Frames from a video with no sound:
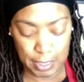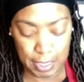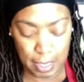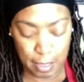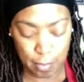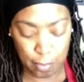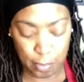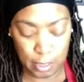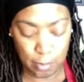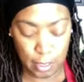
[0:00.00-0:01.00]
that up
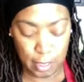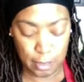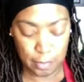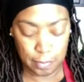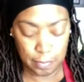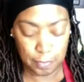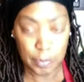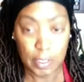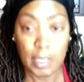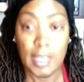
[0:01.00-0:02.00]
really well.
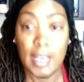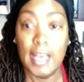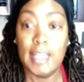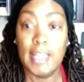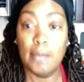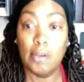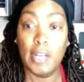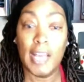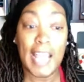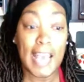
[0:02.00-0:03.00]
And then I'm going
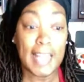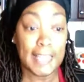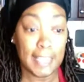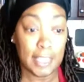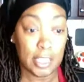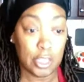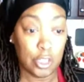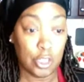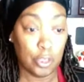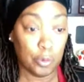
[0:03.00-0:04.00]
to add this
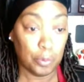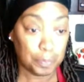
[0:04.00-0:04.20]
to,